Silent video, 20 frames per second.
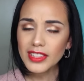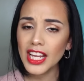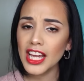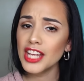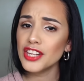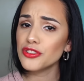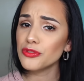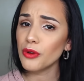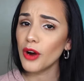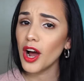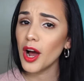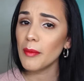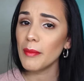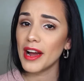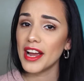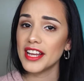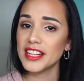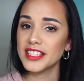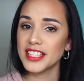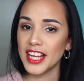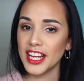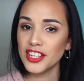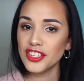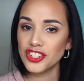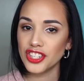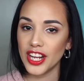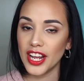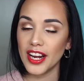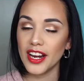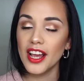and draw my
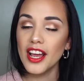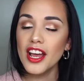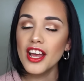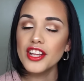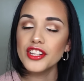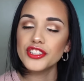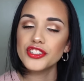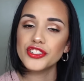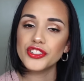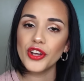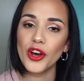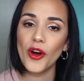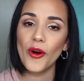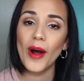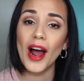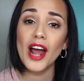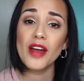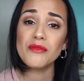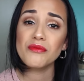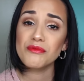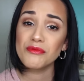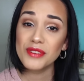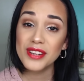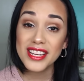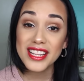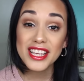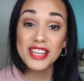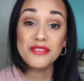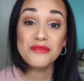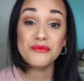attention. So I
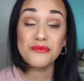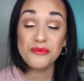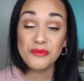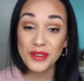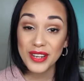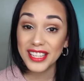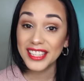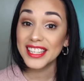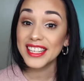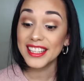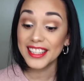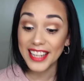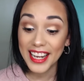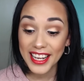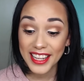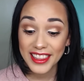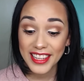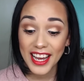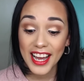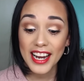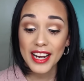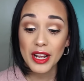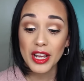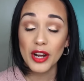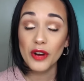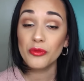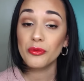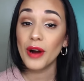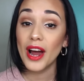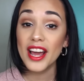really like that.
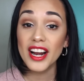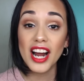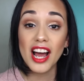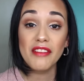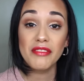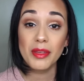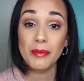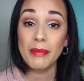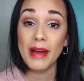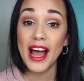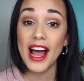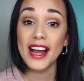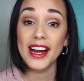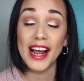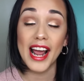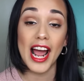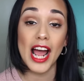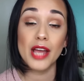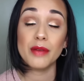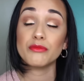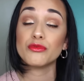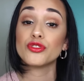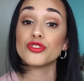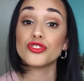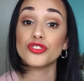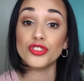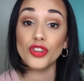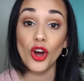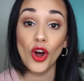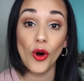Right off the bat, I'm
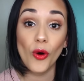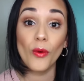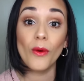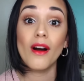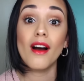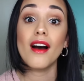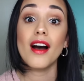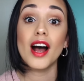so